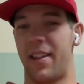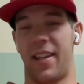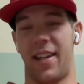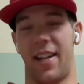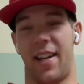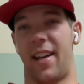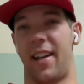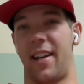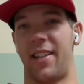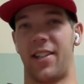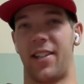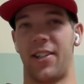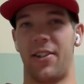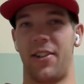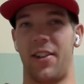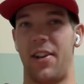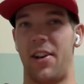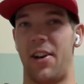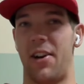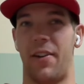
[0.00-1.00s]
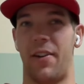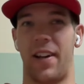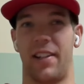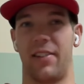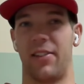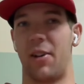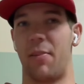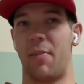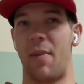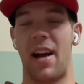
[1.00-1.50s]
And so, you know, I
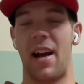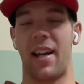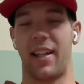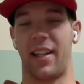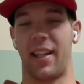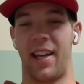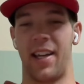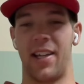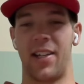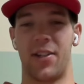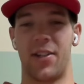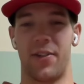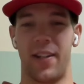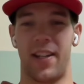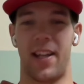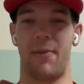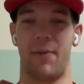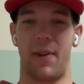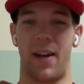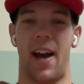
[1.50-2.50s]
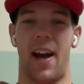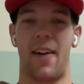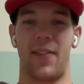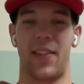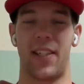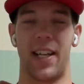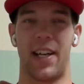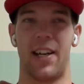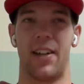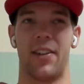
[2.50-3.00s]
look back at the history that we have
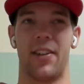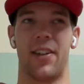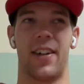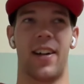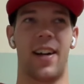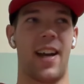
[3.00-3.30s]
together.